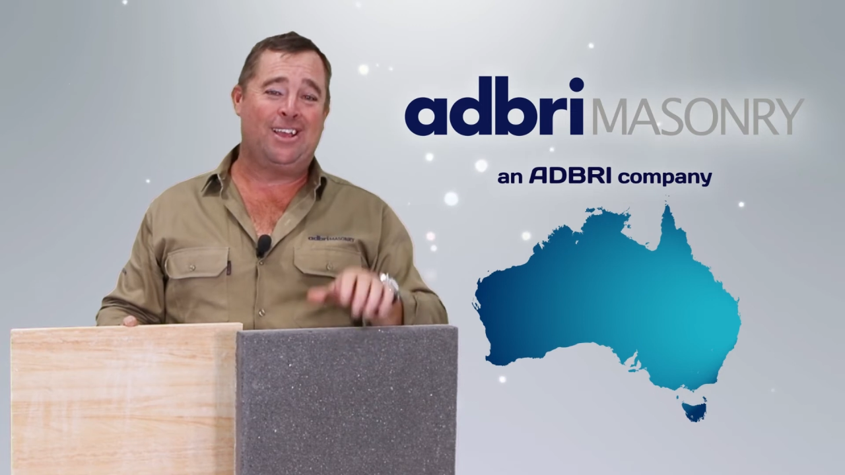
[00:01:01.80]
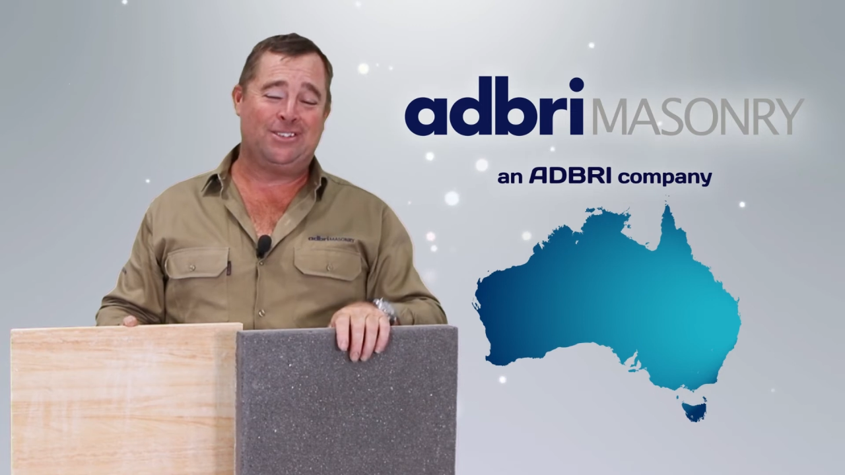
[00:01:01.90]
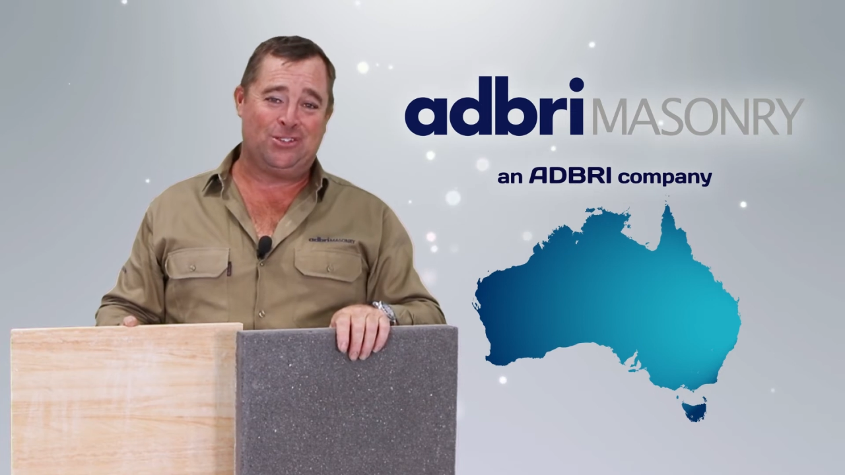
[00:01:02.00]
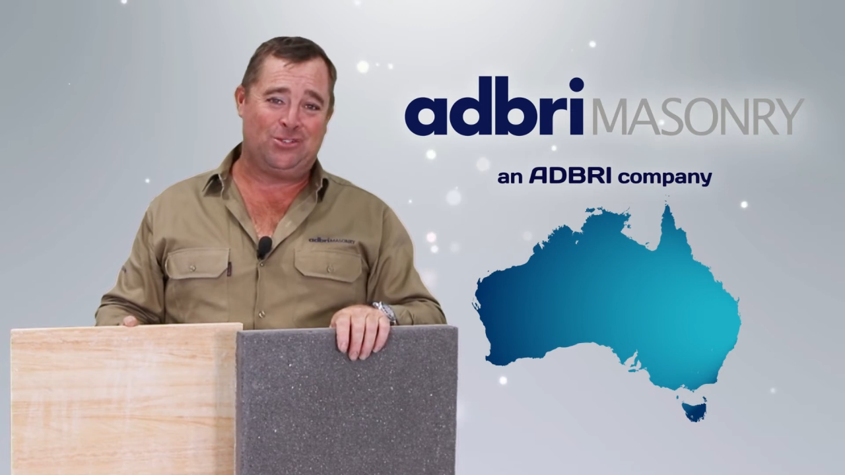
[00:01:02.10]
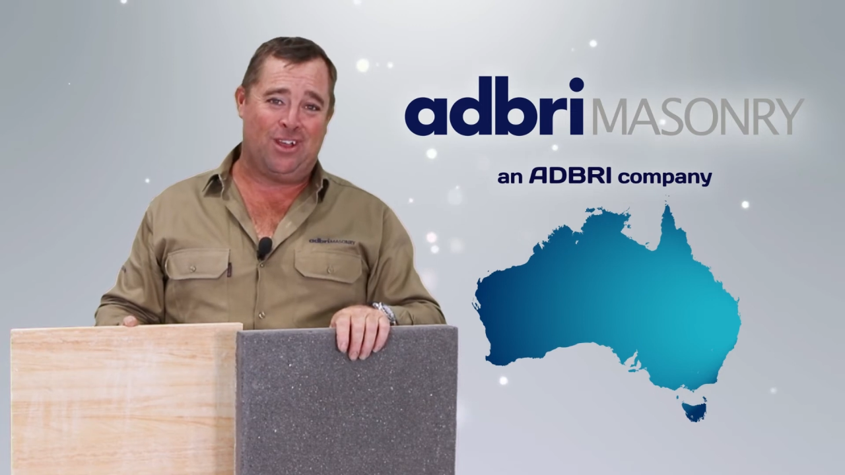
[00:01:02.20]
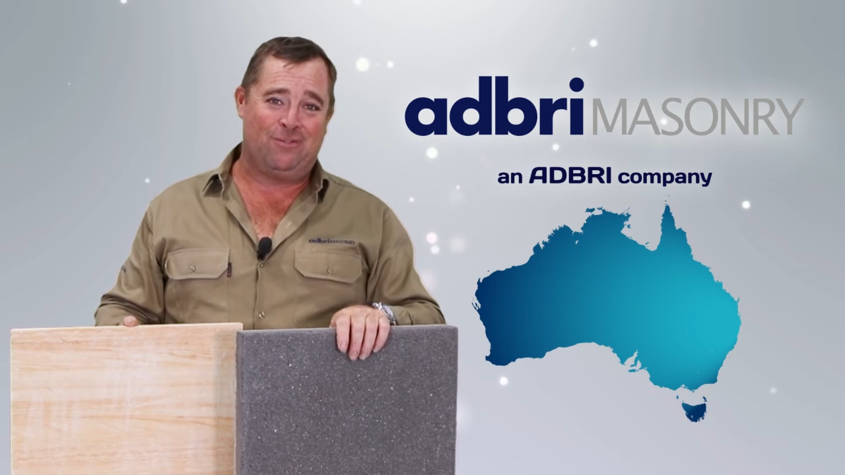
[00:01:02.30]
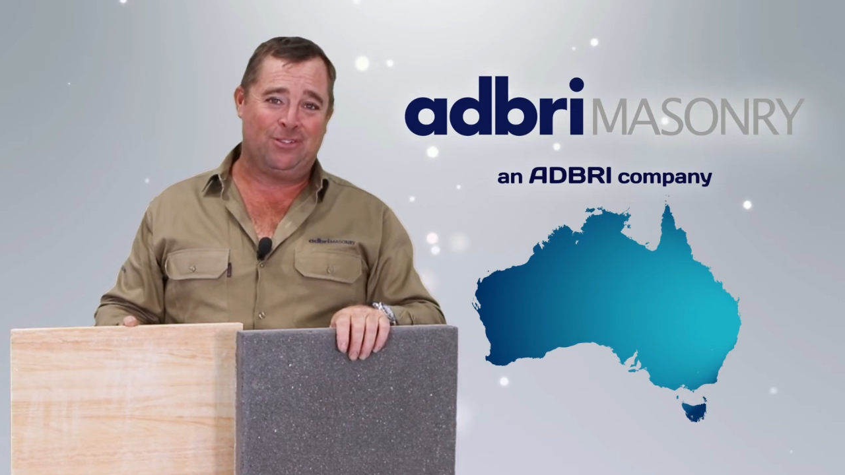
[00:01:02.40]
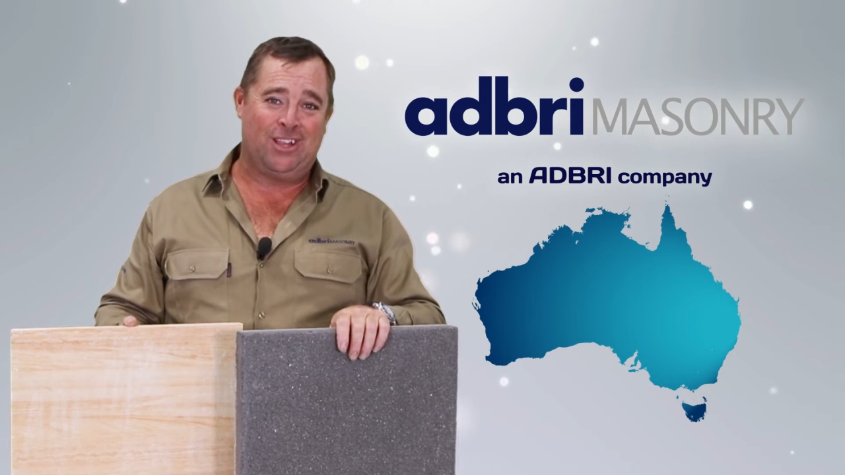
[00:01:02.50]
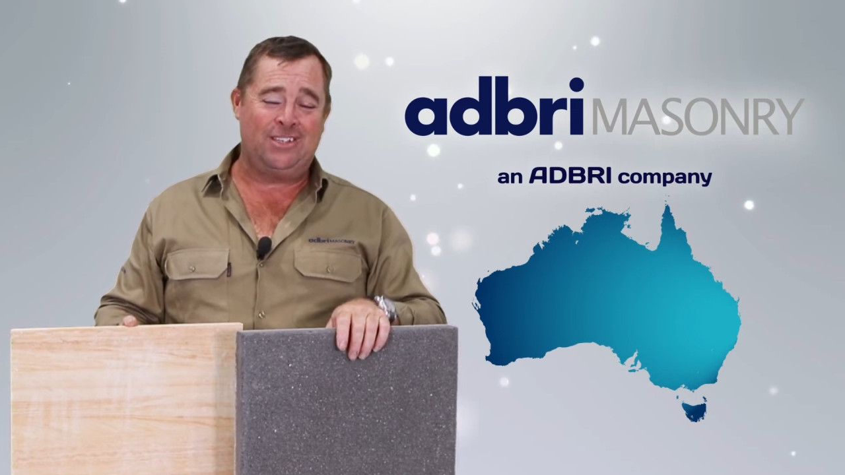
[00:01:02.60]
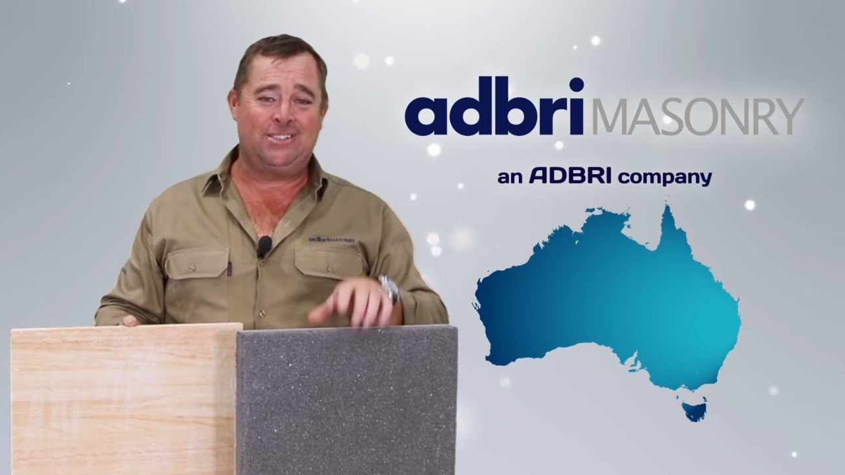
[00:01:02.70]
has to
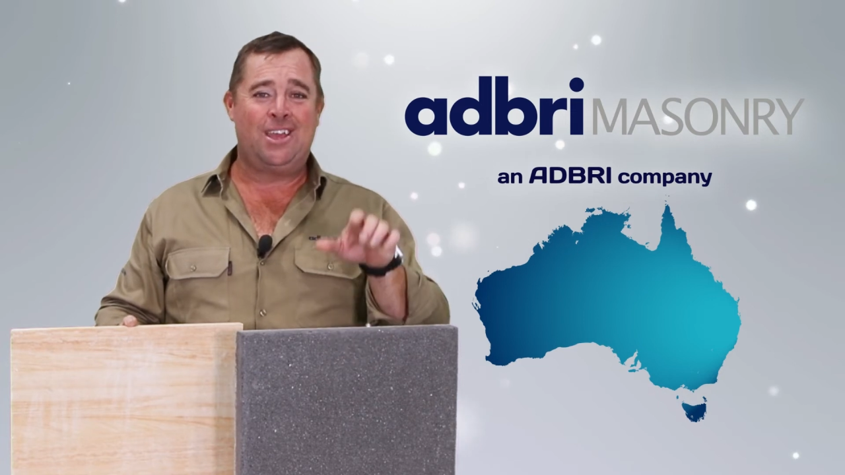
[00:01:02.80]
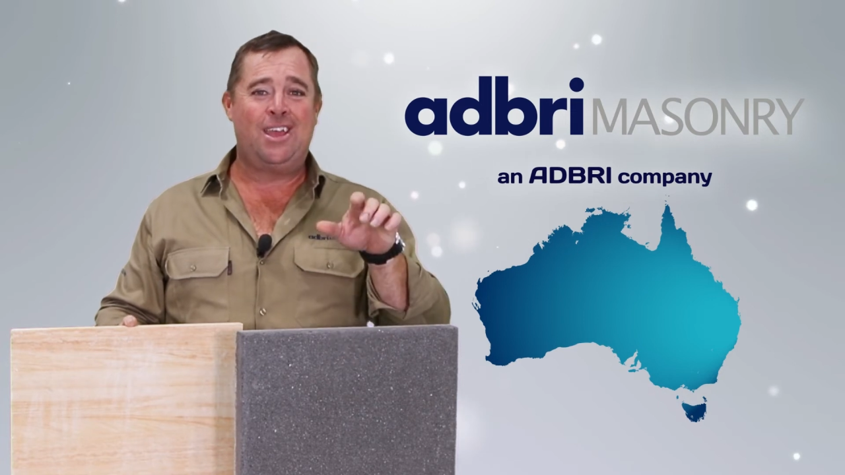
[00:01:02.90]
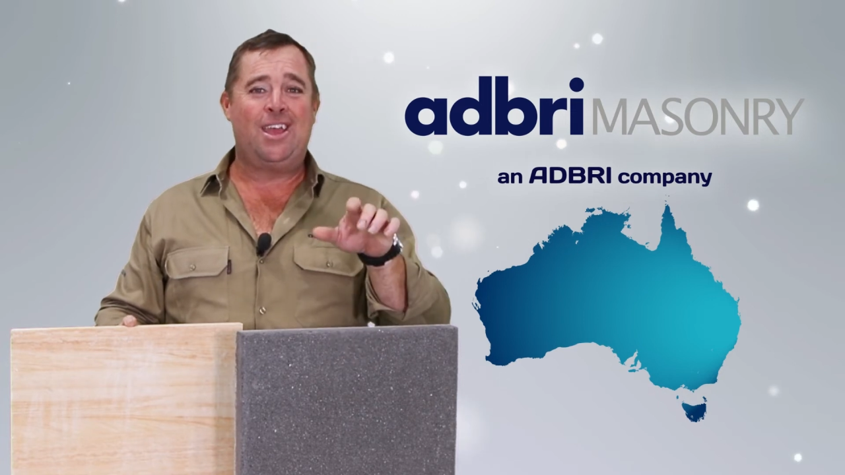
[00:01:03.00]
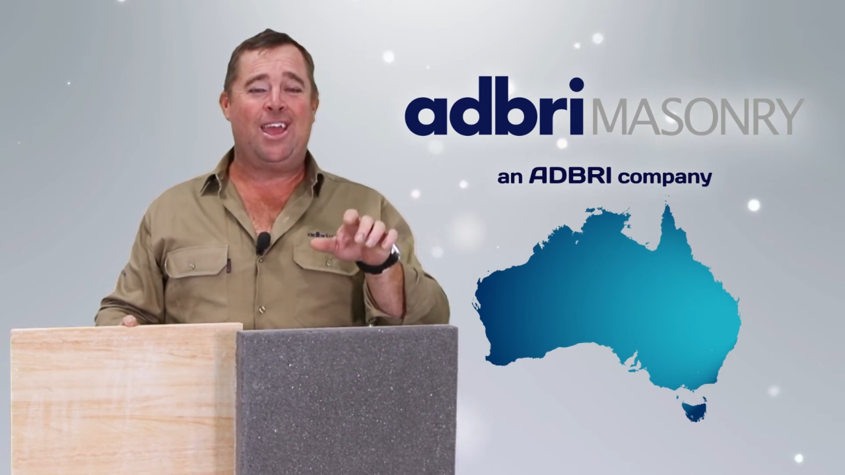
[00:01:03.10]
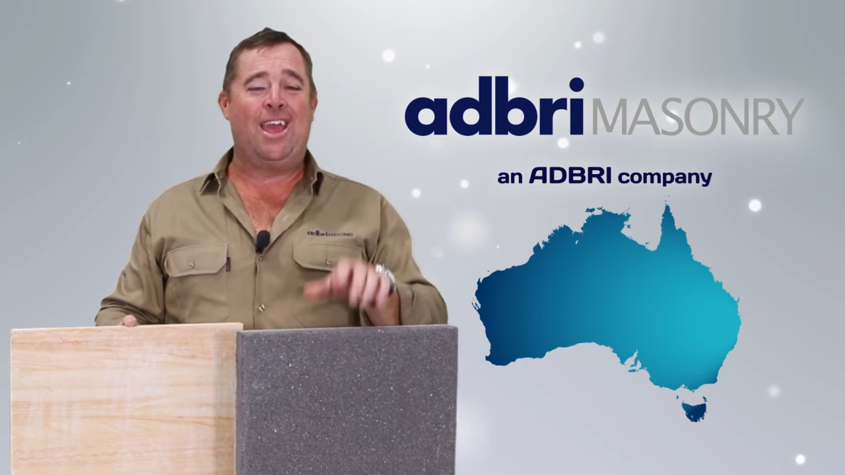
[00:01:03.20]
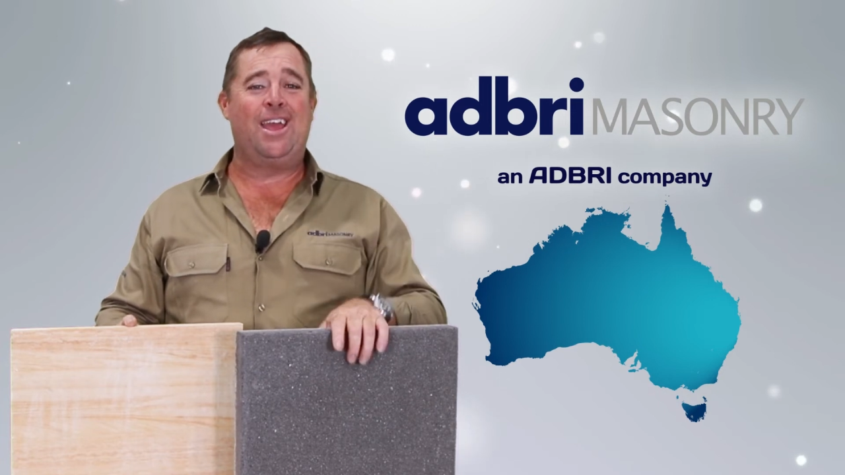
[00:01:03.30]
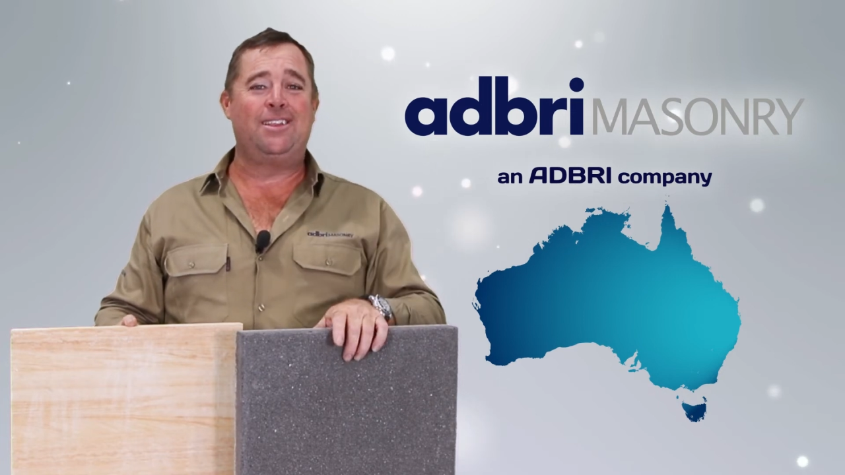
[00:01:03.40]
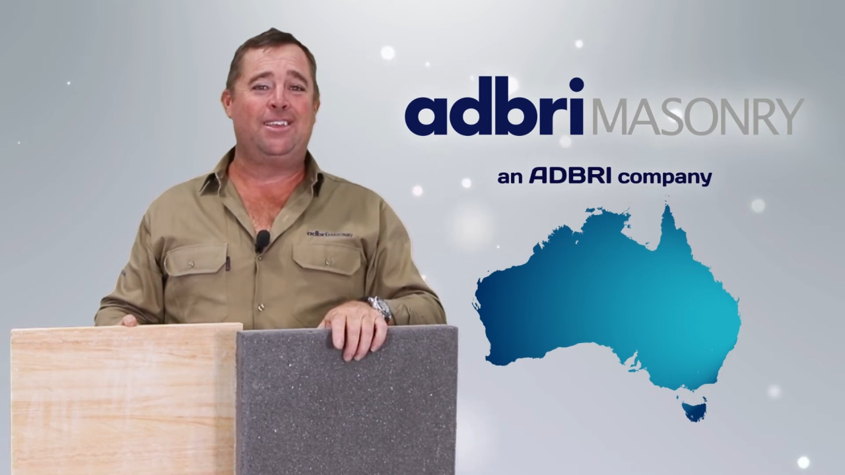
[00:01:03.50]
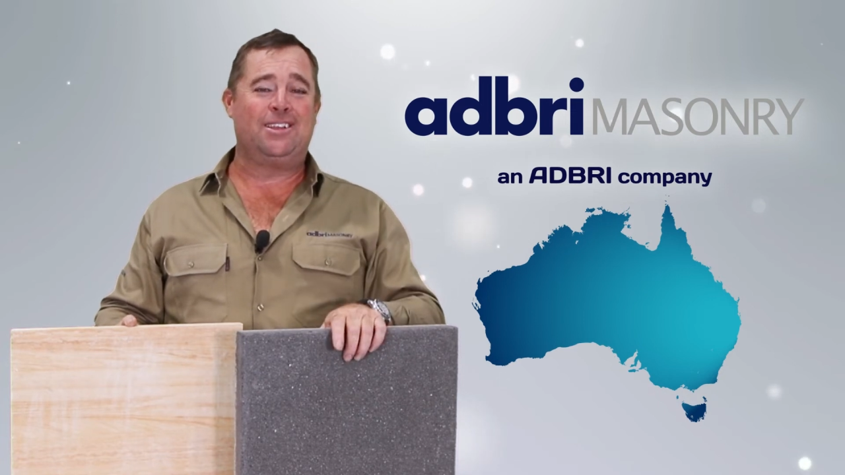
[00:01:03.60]
travel less, and